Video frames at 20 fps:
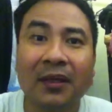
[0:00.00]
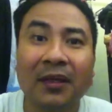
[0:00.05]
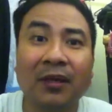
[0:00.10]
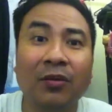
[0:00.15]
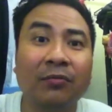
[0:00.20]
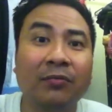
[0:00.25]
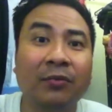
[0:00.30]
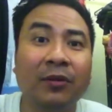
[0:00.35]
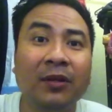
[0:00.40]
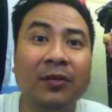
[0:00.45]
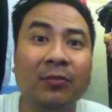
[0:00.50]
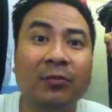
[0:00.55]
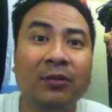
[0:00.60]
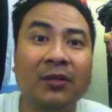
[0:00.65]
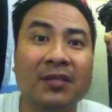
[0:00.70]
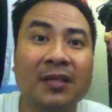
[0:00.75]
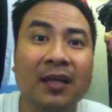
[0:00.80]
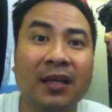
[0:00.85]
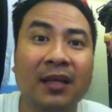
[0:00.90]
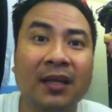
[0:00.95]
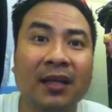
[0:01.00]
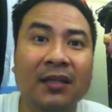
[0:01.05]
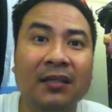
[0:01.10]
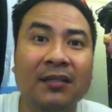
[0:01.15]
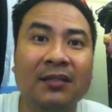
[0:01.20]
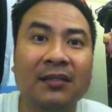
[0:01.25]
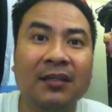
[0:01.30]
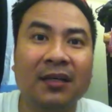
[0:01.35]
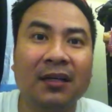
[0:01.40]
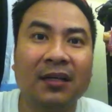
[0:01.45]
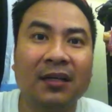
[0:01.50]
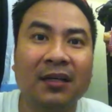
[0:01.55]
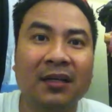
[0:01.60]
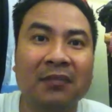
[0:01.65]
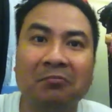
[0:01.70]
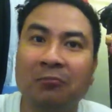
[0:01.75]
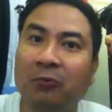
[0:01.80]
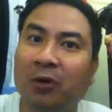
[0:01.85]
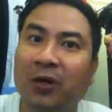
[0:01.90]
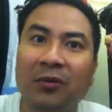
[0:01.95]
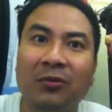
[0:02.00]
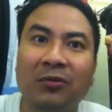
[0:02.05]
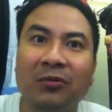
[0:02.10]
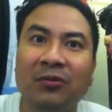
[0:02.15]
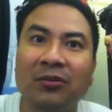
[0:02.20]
and hopefully would say yes. Well, who